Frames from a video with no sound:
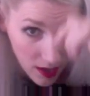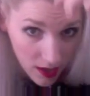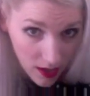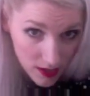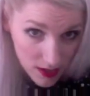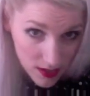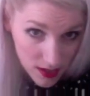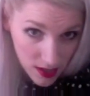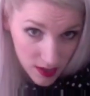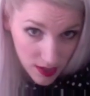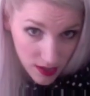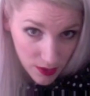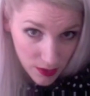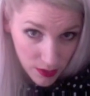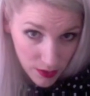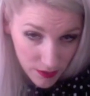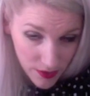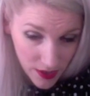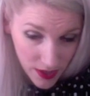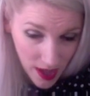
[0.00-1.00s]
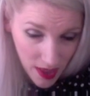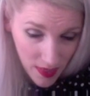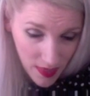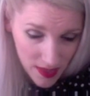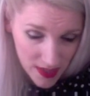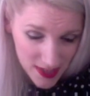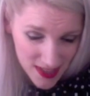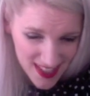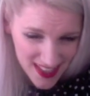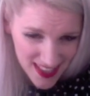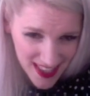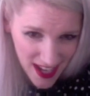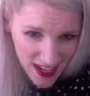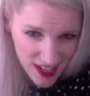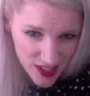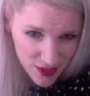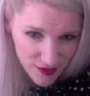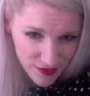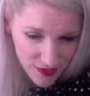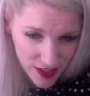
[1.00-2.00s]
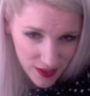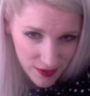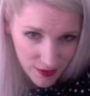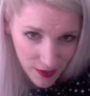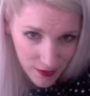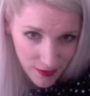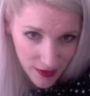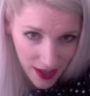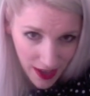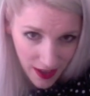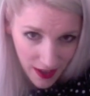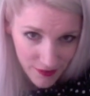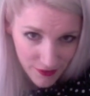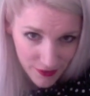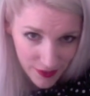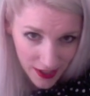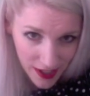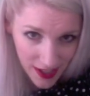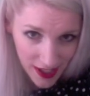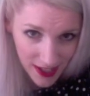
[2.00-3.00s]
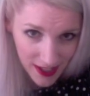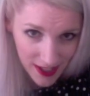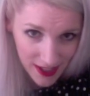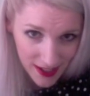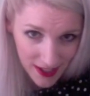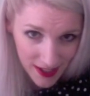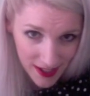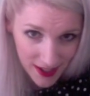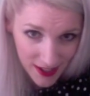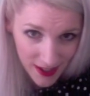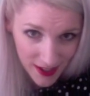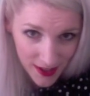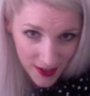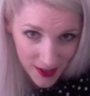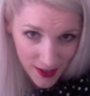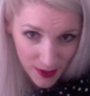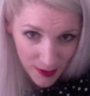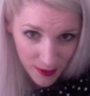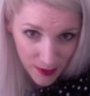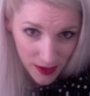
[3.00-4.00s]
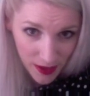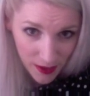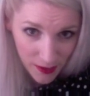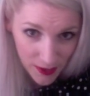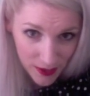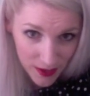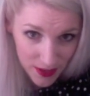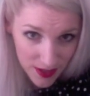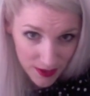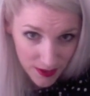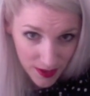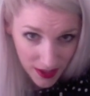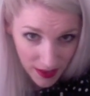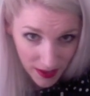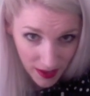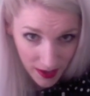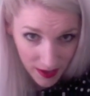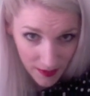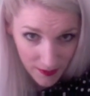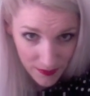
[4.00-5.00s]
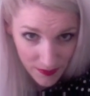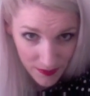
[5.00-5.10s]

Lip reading: and turn it over, and then slide your finger out carefully without undoing that,